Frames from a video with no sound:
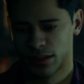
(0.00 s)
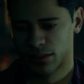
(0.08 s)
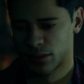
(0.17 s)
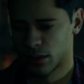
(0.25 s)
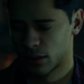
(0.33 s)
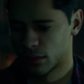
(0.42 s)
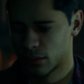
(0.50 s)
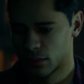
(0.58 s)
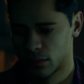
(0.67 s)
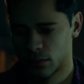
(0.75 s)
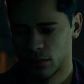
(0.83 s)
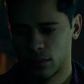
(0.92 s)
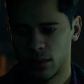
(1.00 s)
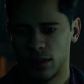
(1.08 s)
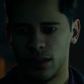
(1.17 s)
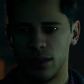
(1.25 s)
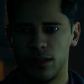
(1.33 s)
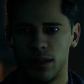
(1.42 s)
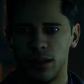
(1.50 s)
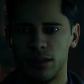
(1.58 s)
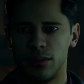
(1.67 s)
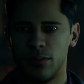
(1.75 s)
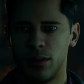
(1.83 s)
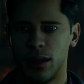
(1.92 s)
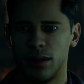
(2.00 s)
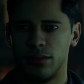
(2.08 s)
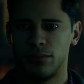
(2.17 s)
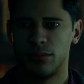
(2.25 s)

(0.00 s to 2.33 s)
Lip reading: Xavier. It just didn't seem right.